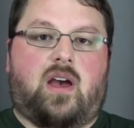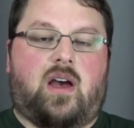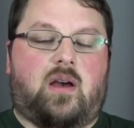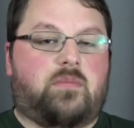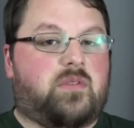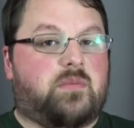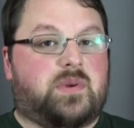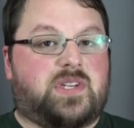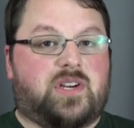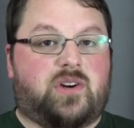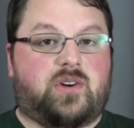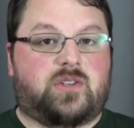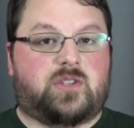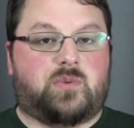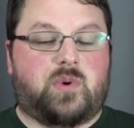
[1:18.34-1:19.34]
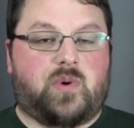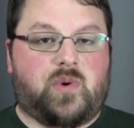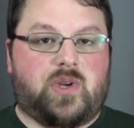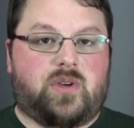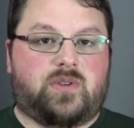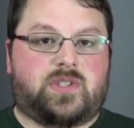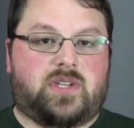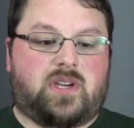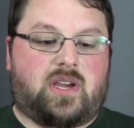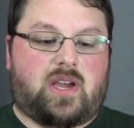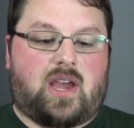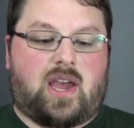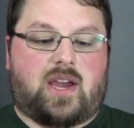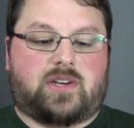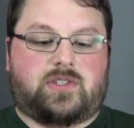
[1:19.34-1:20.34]
um, the materials that we were using
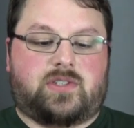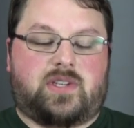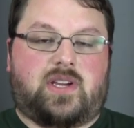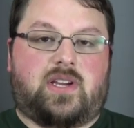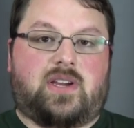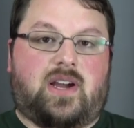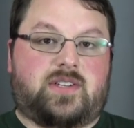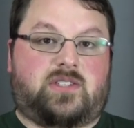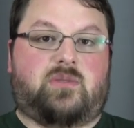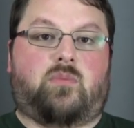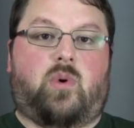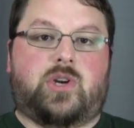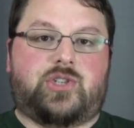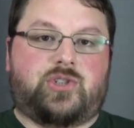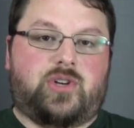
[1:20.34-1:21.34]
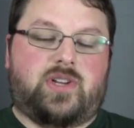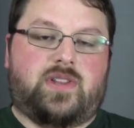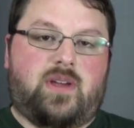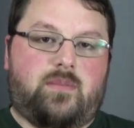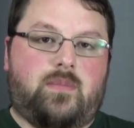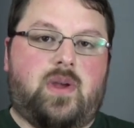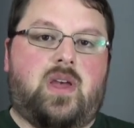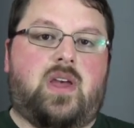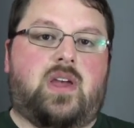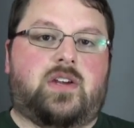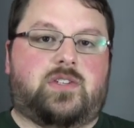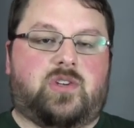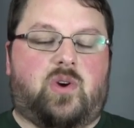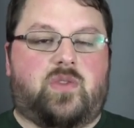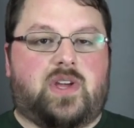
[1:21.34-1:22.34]
actually got some moisture in them.
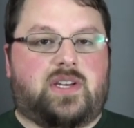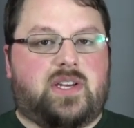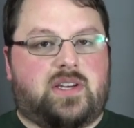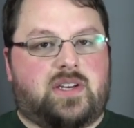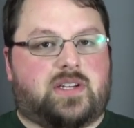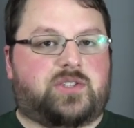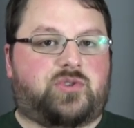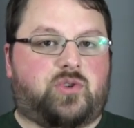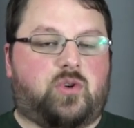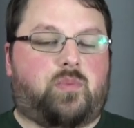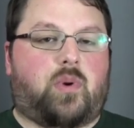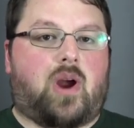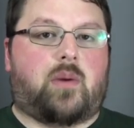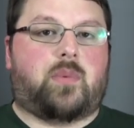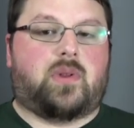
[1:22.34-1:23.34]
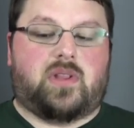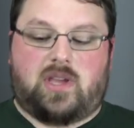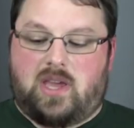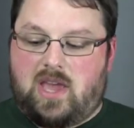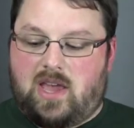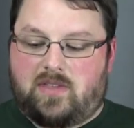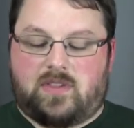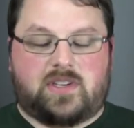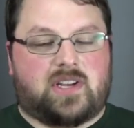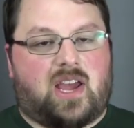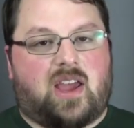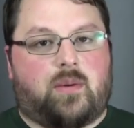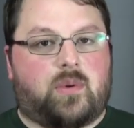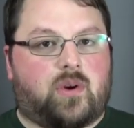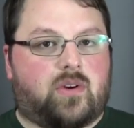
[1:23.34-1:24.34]
So they didn't extrude properly, and the
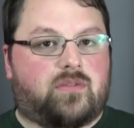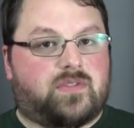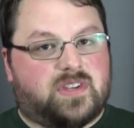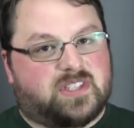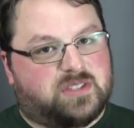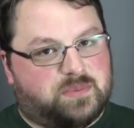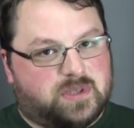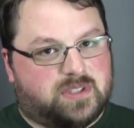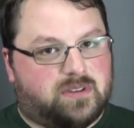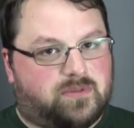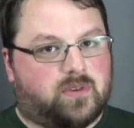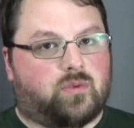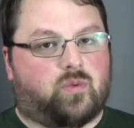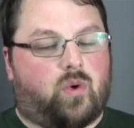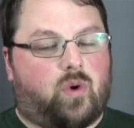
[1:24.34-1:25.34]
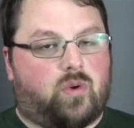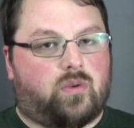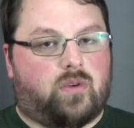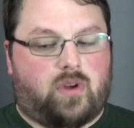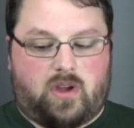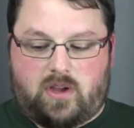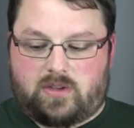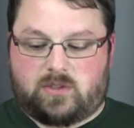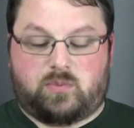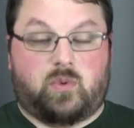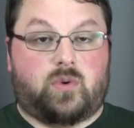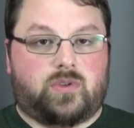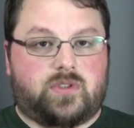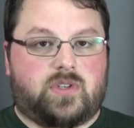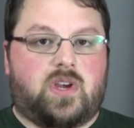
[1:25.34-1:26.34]
diameter of these specific roll, uh,
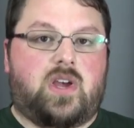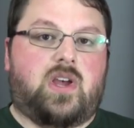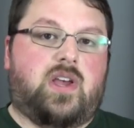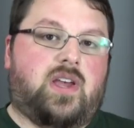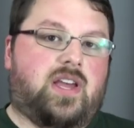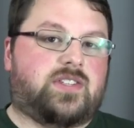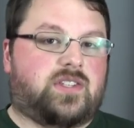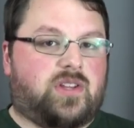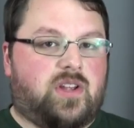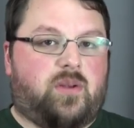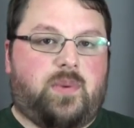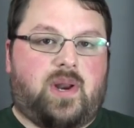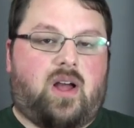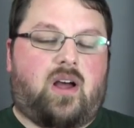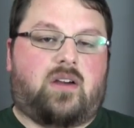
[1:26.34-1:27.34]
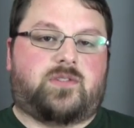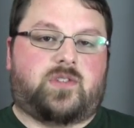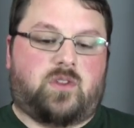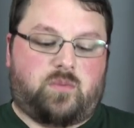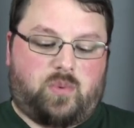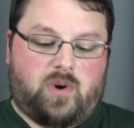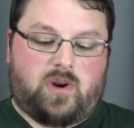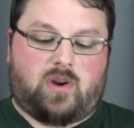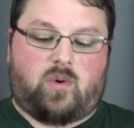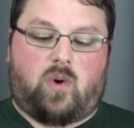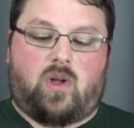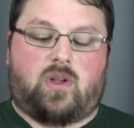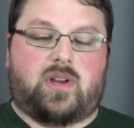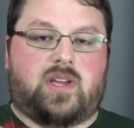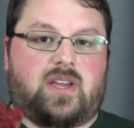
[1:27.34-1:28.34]
spools is a little bit off, so the print
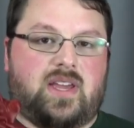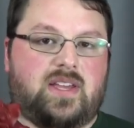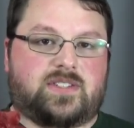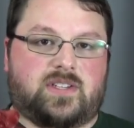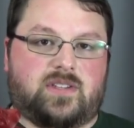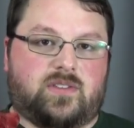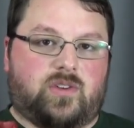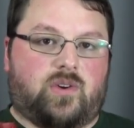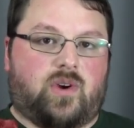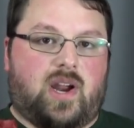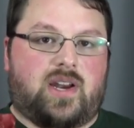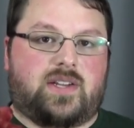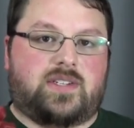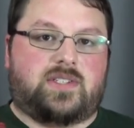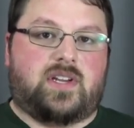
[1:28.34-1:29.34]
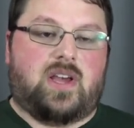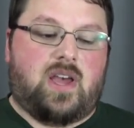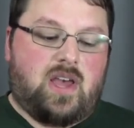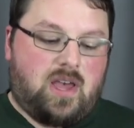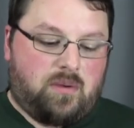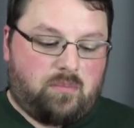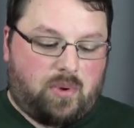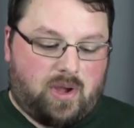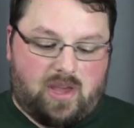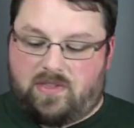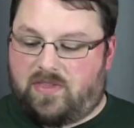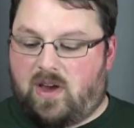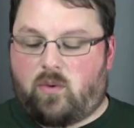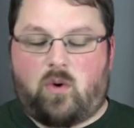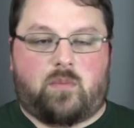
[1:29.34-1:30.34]
quality isn't the greatest.
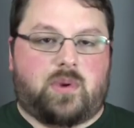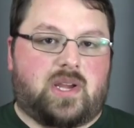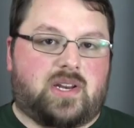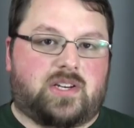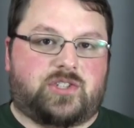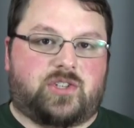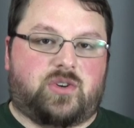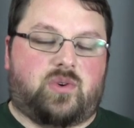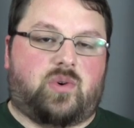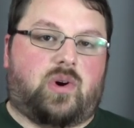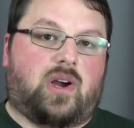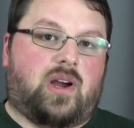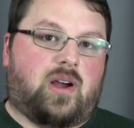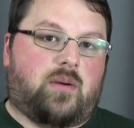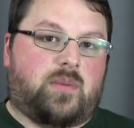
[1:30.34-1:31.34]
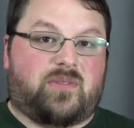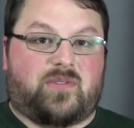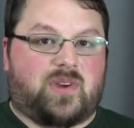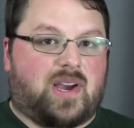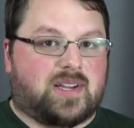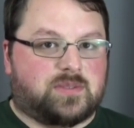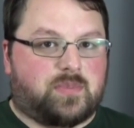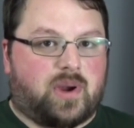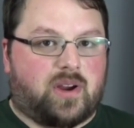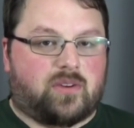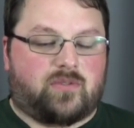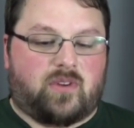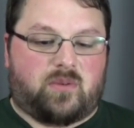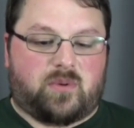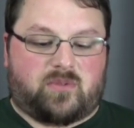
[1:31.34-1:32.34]
But that won't be an issue um, if you guys buy your
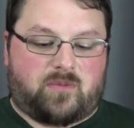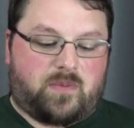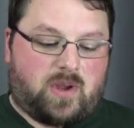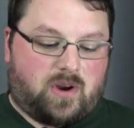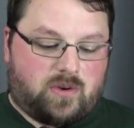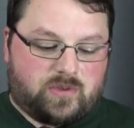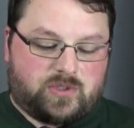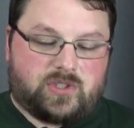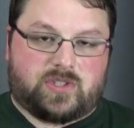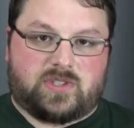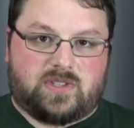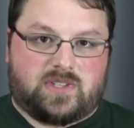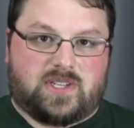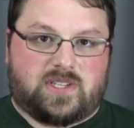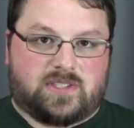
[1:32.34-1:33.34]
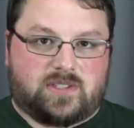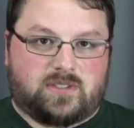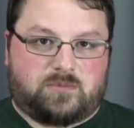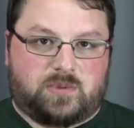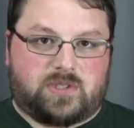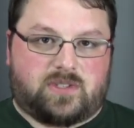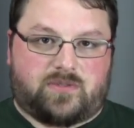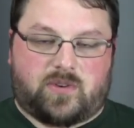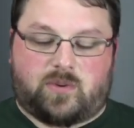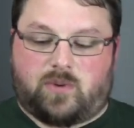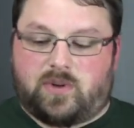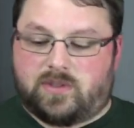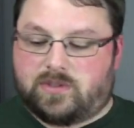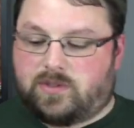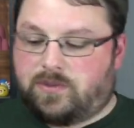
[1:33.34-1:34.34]
filament from there. It was just these specific
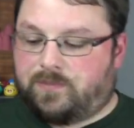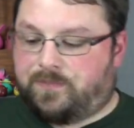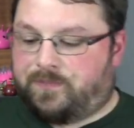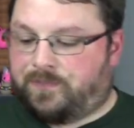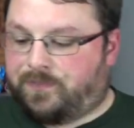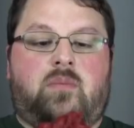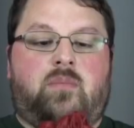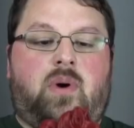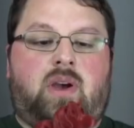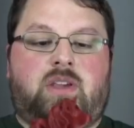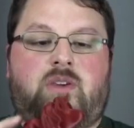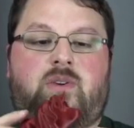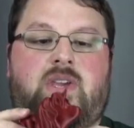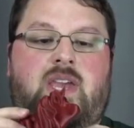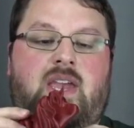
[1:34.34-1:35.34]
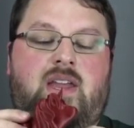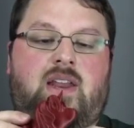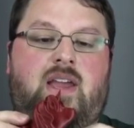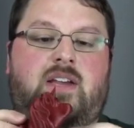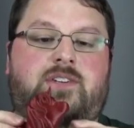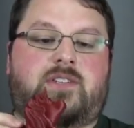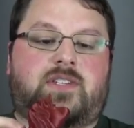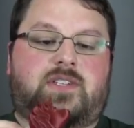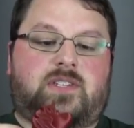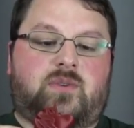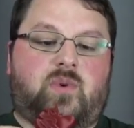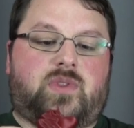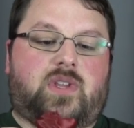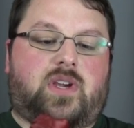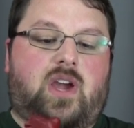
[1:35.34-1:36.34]
ones. But you can actually see
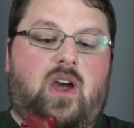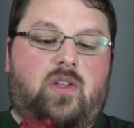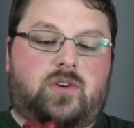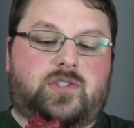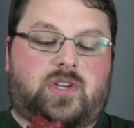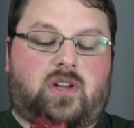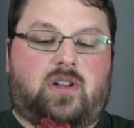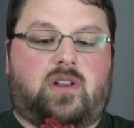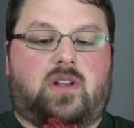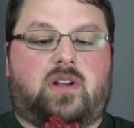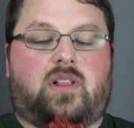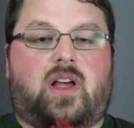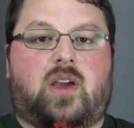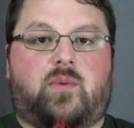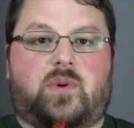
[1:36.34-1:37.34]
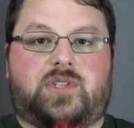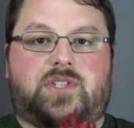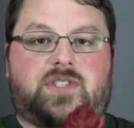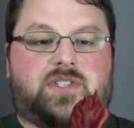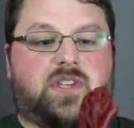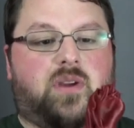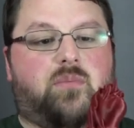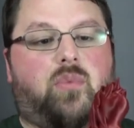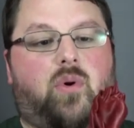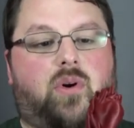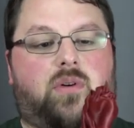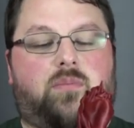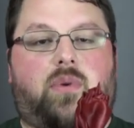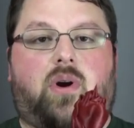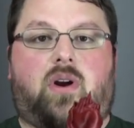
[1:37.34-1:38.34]
what the color is going to look like, which is the
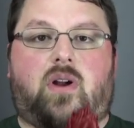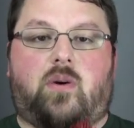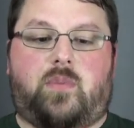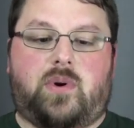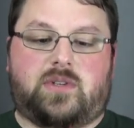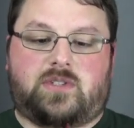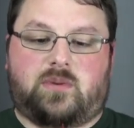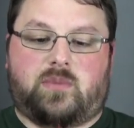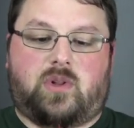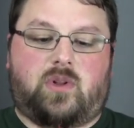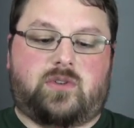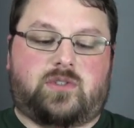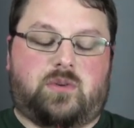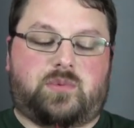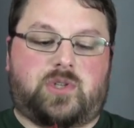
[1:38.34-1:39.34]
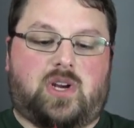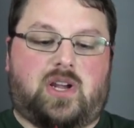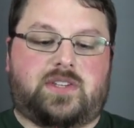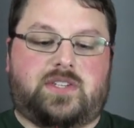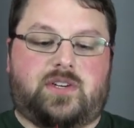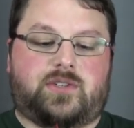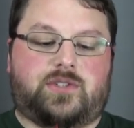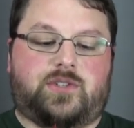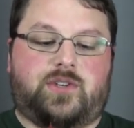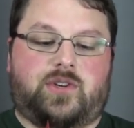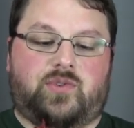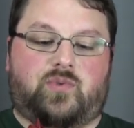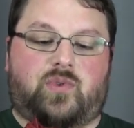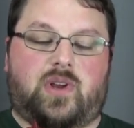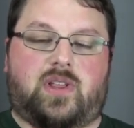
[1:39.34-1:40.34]
important part. I'll put some close-up shots here so you
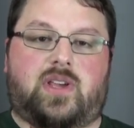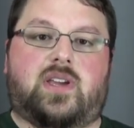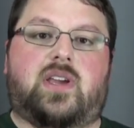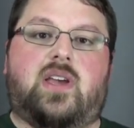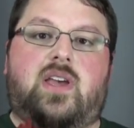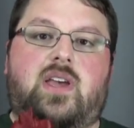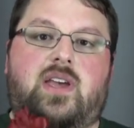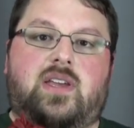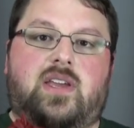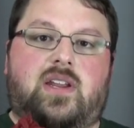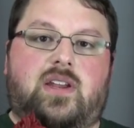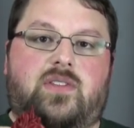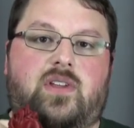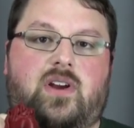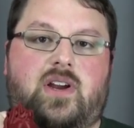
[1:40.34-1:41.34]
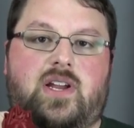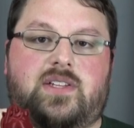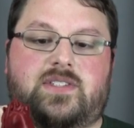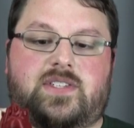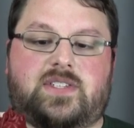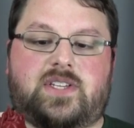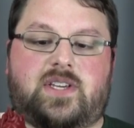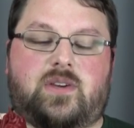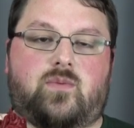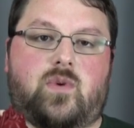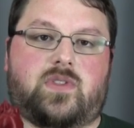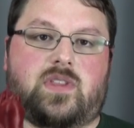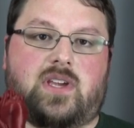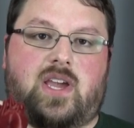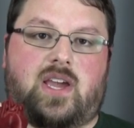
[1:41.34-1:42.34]
can really get in there and see
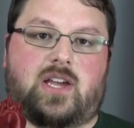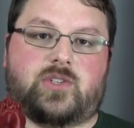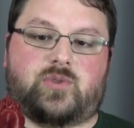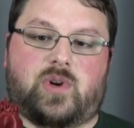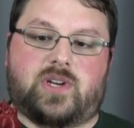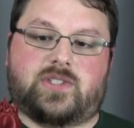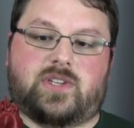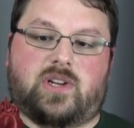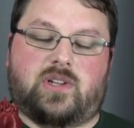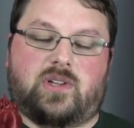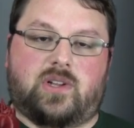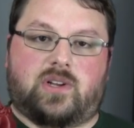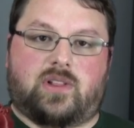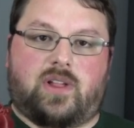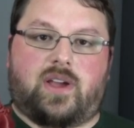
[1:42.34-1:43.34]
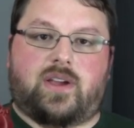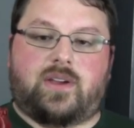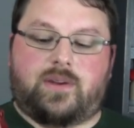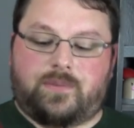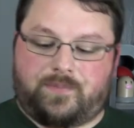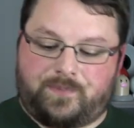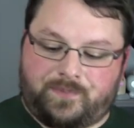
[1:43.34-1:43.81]
what the Chaos Red is going to look like.